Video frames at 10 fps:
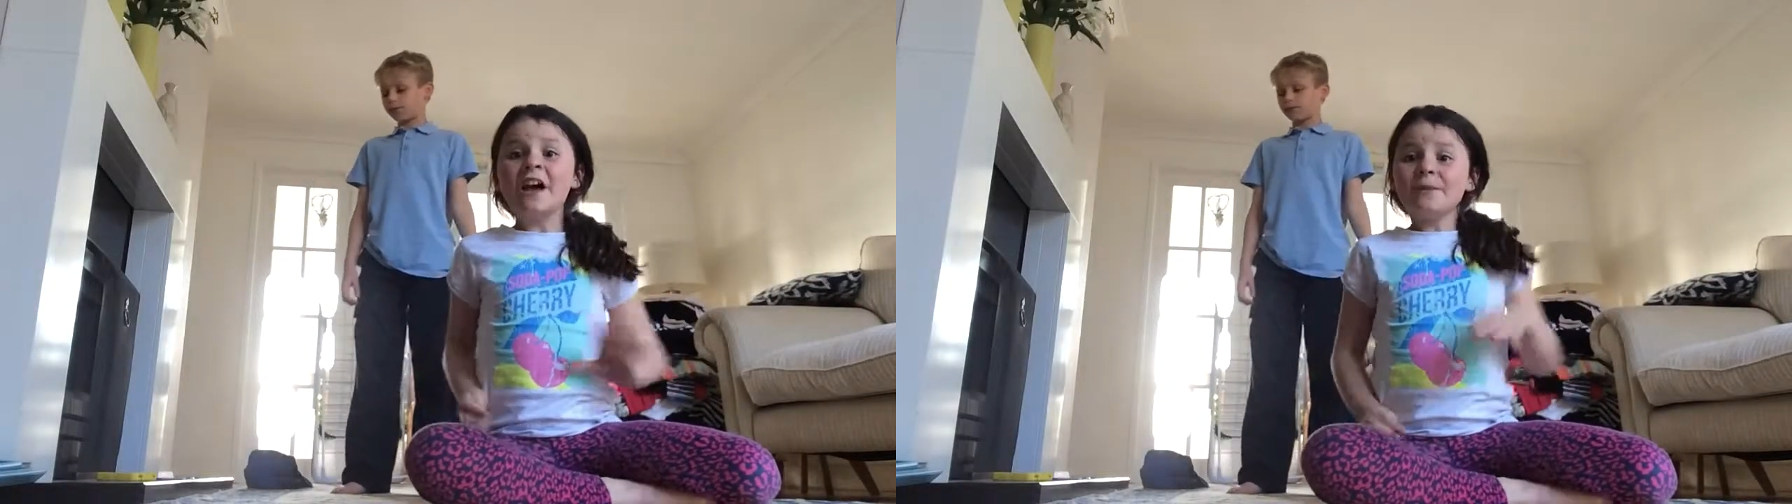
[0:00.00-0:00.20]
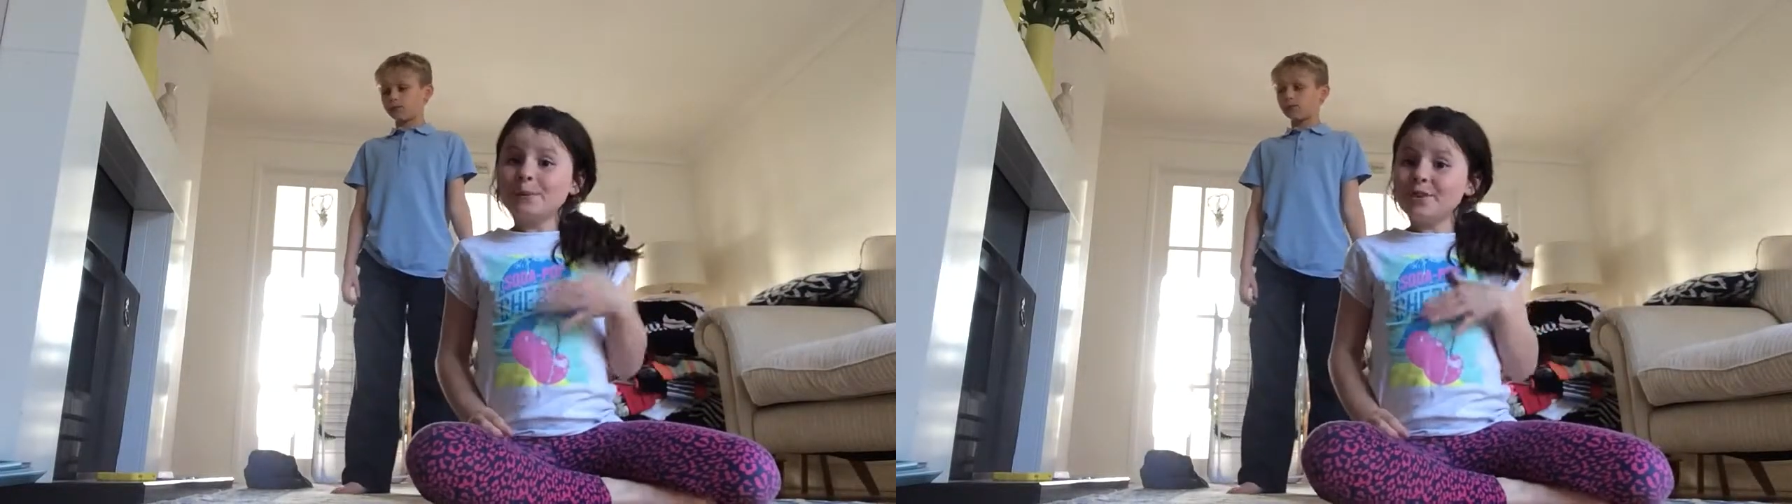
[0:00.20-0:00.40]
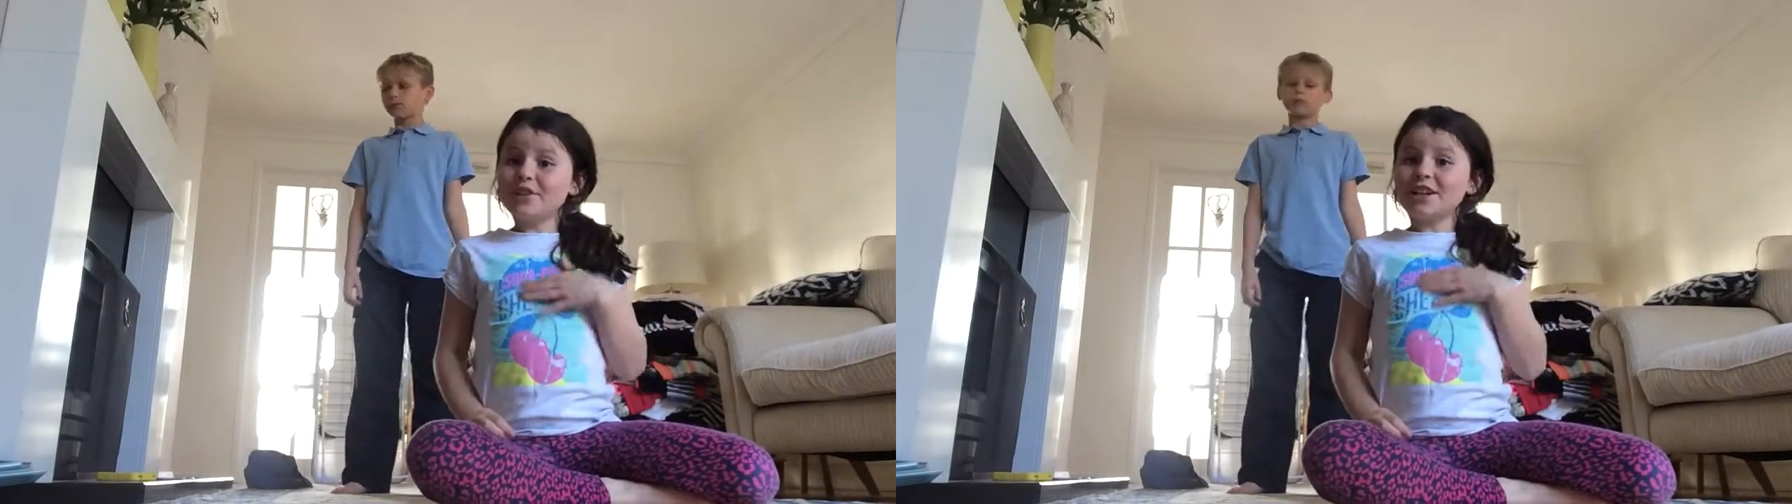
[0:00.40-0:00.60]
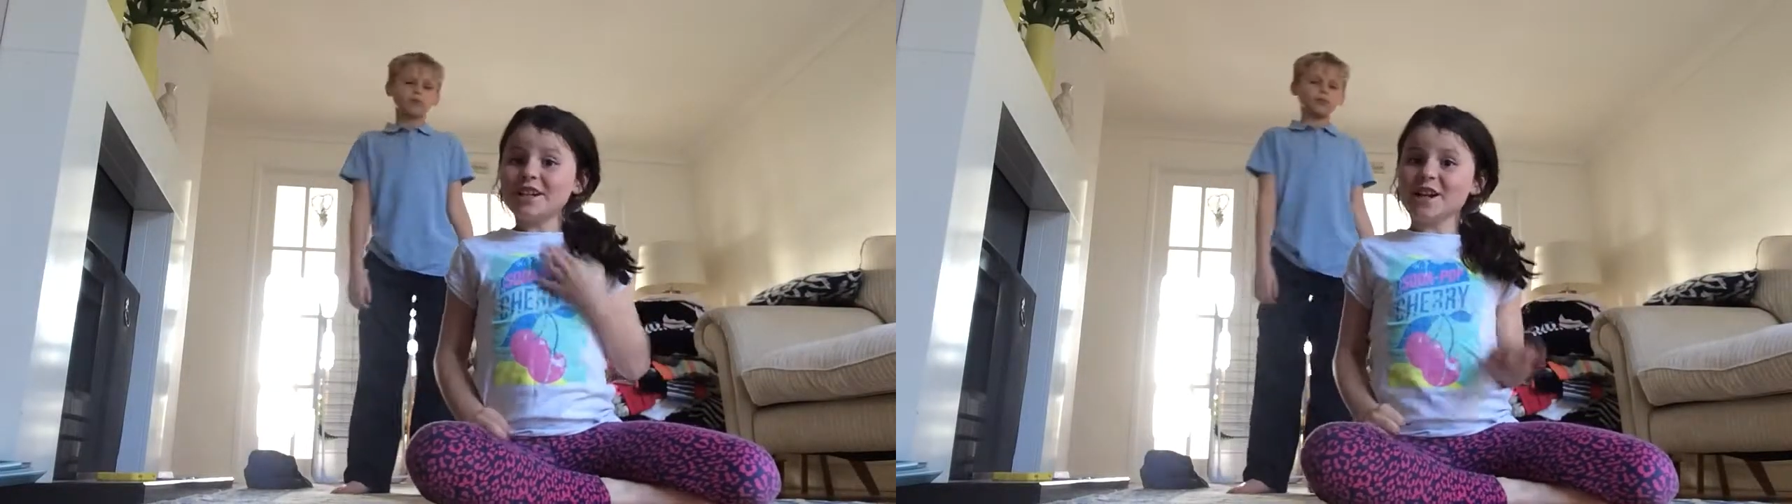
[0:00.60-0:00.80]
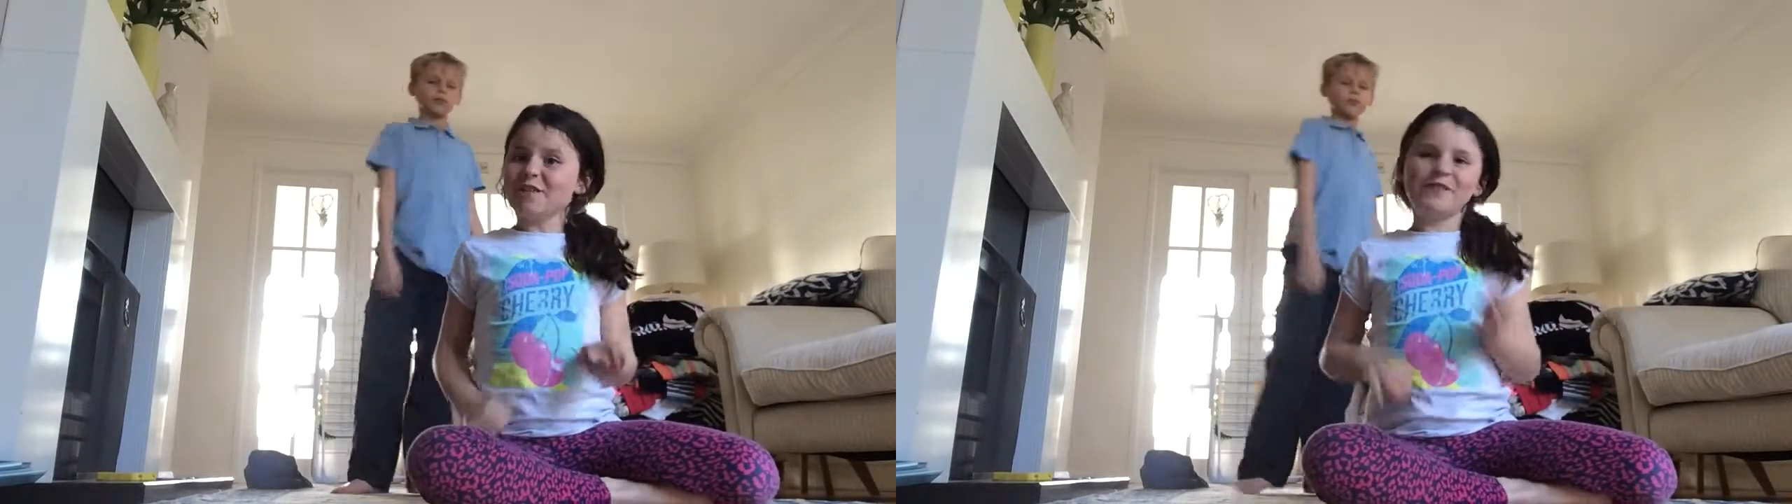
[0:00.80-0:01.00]
And we tried
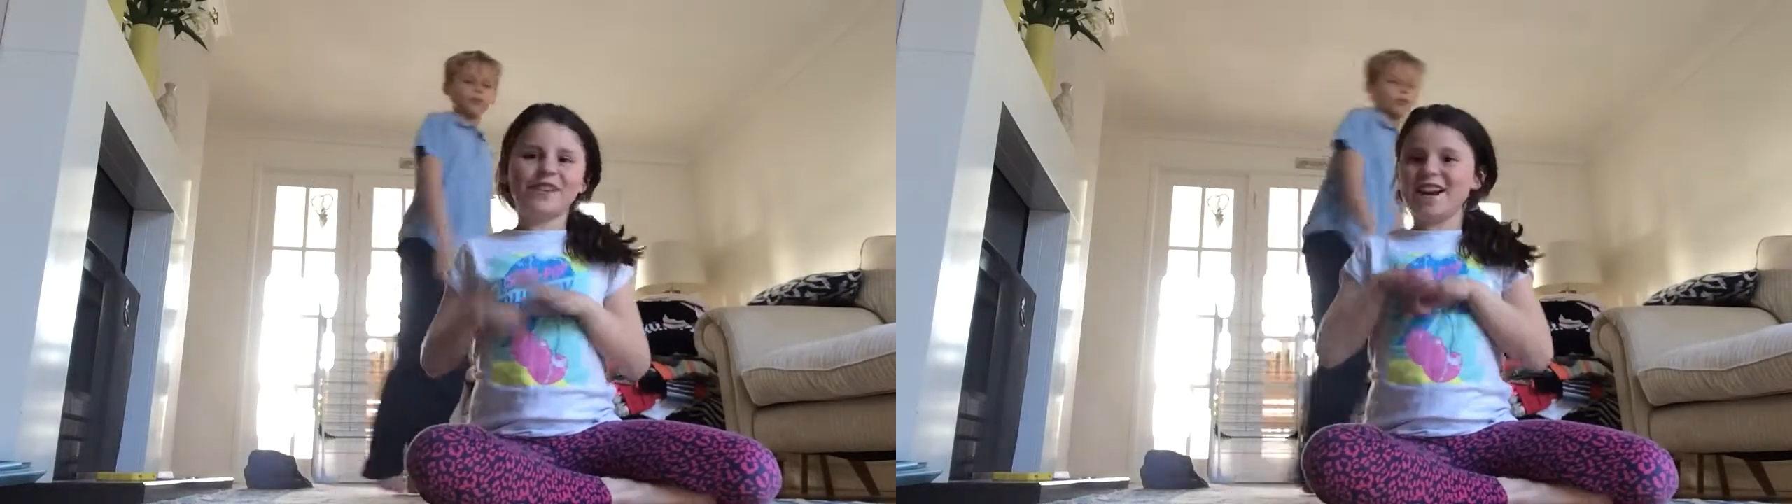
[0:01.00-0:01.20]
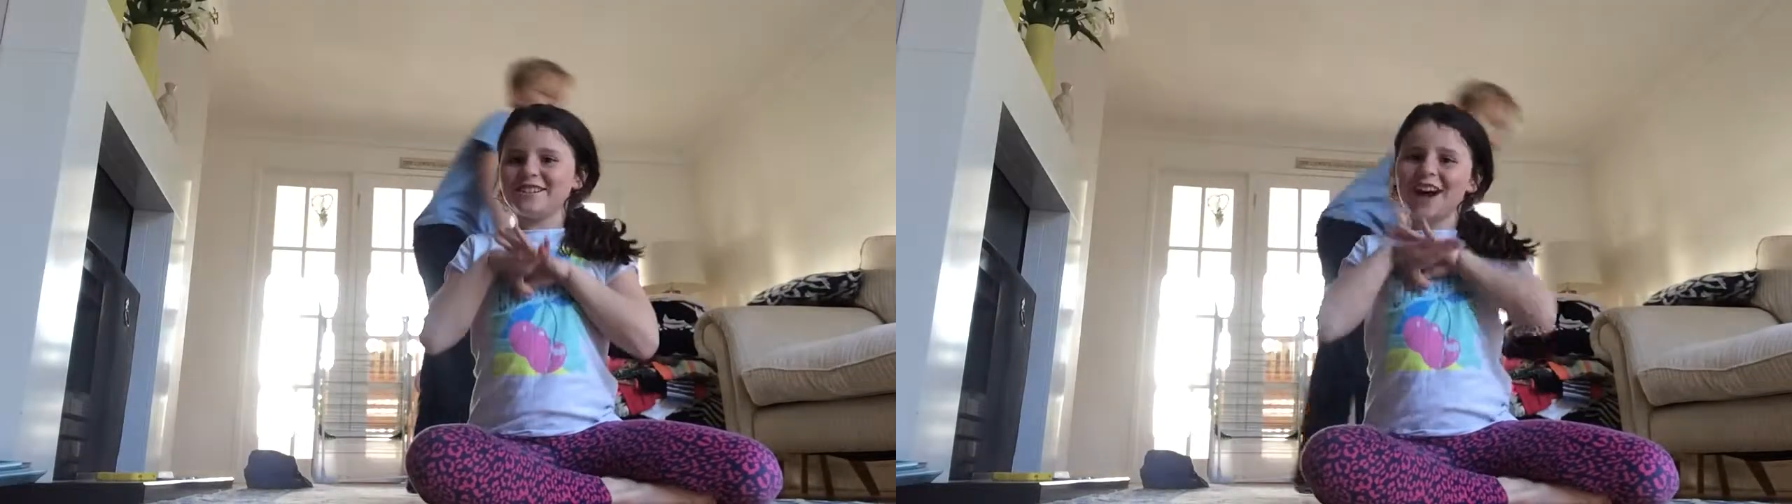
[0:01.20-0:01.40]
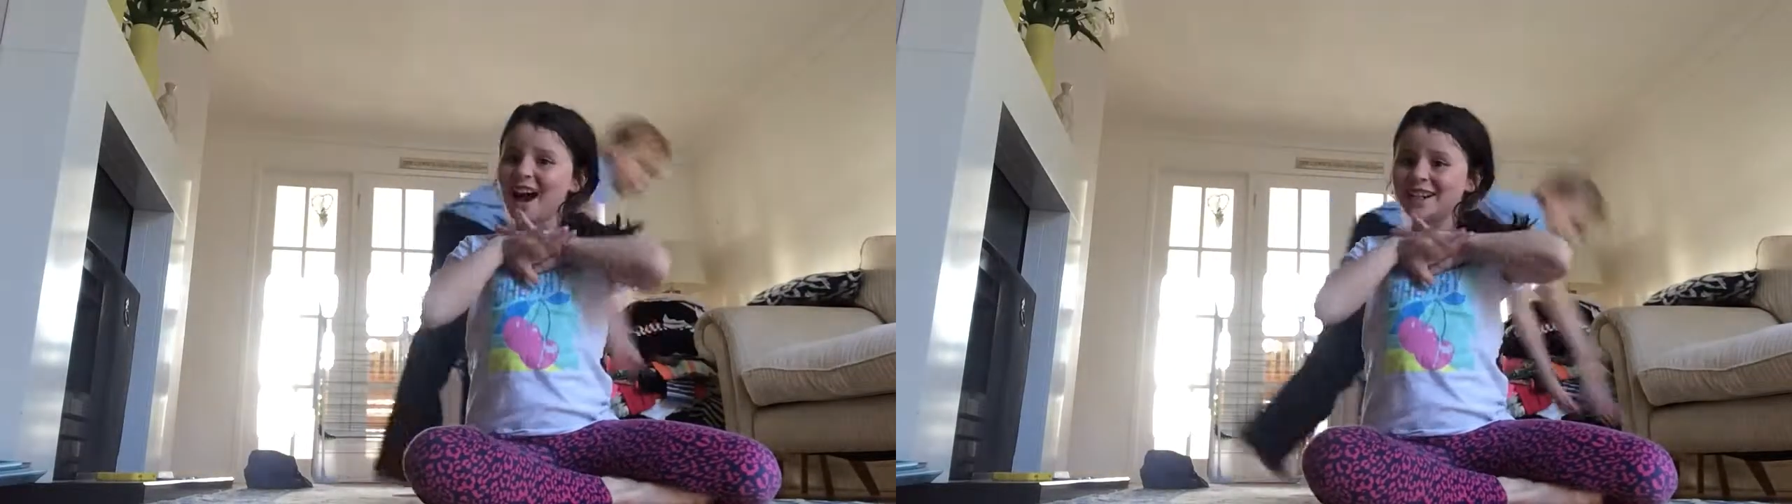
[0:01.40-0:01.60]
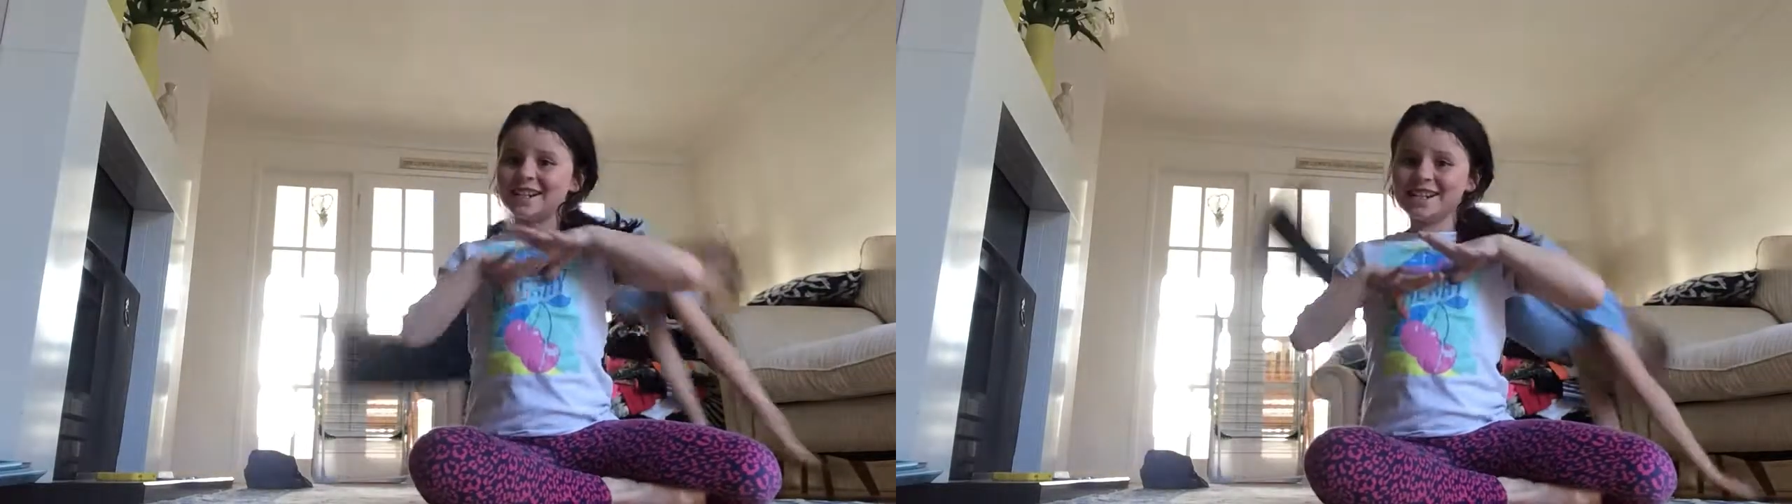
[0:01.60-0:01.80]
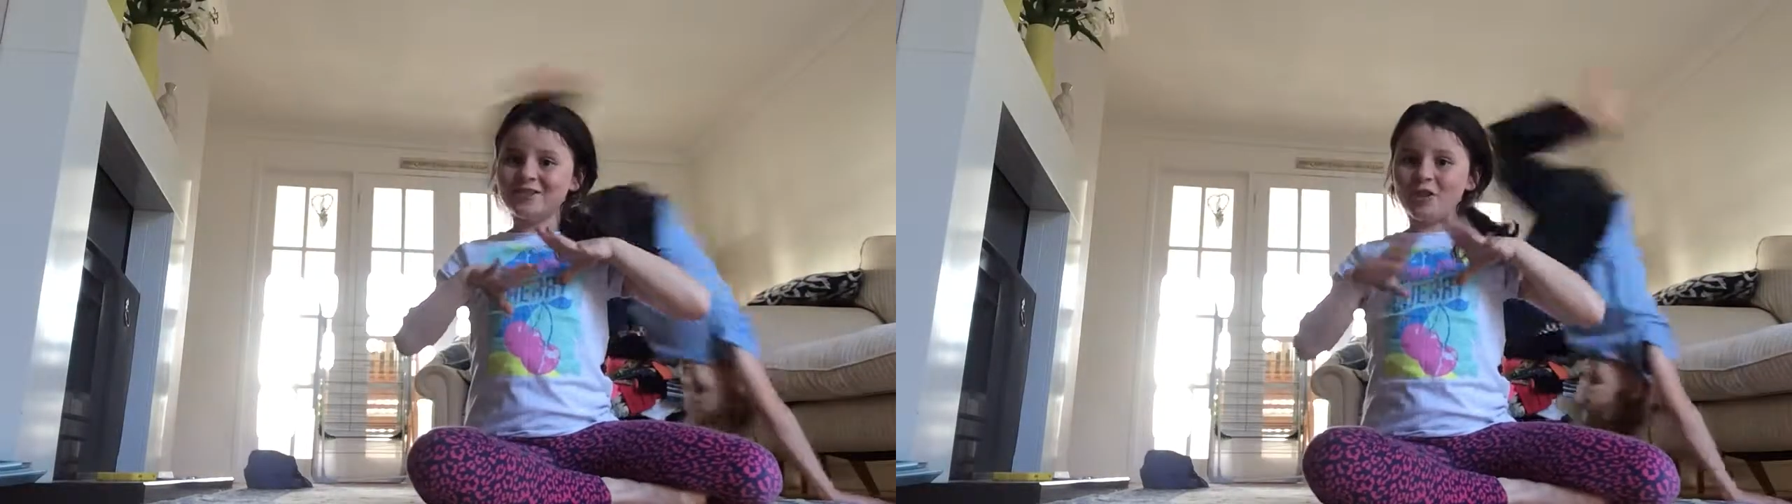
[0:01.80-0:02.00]
another video so, and it
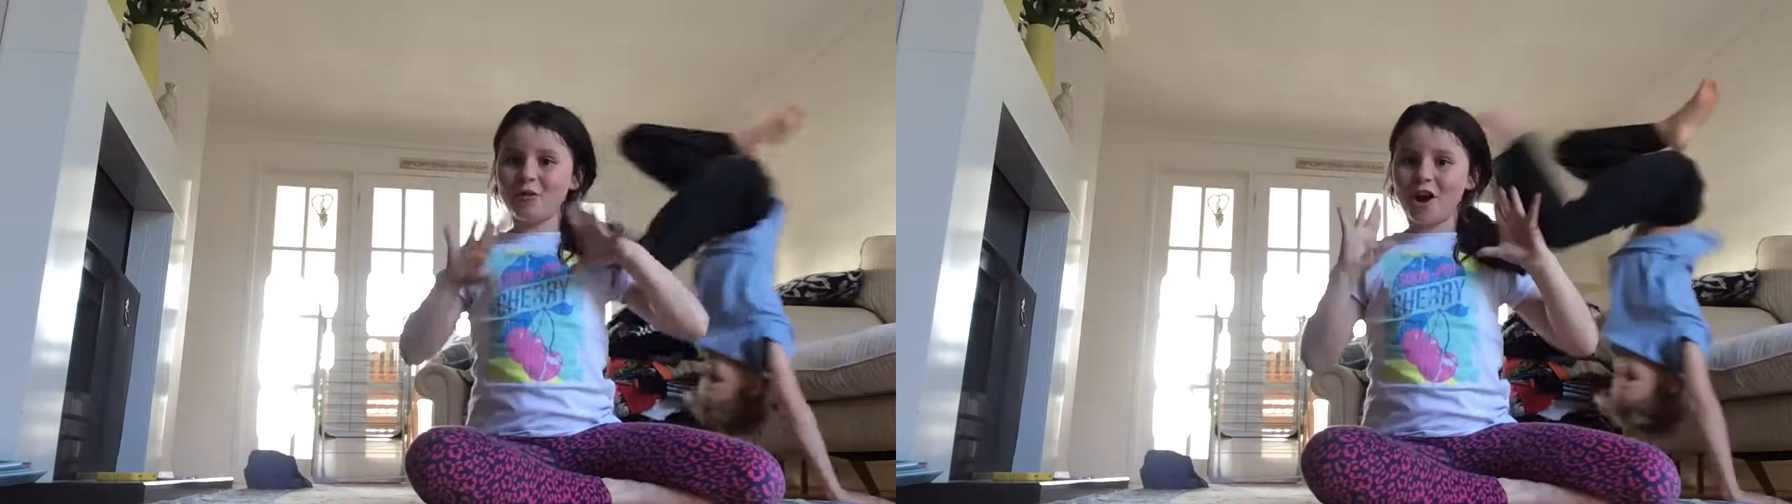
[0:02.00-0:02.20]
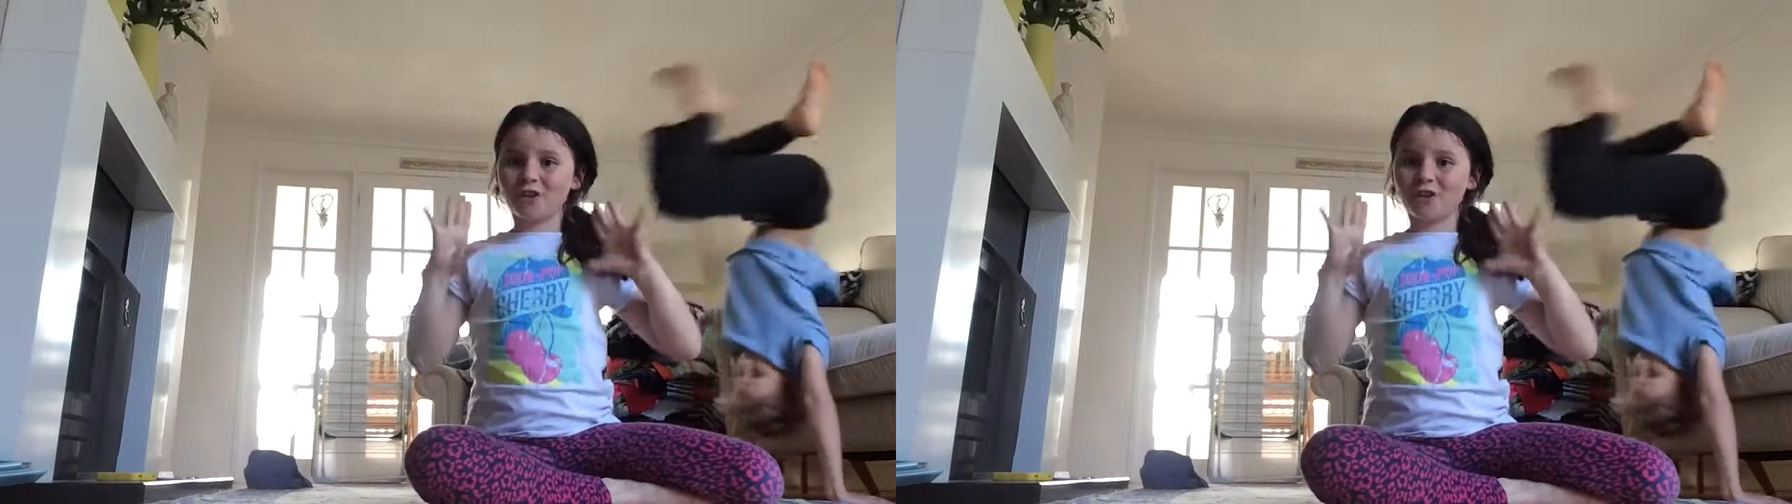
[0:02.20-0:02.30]
did not work.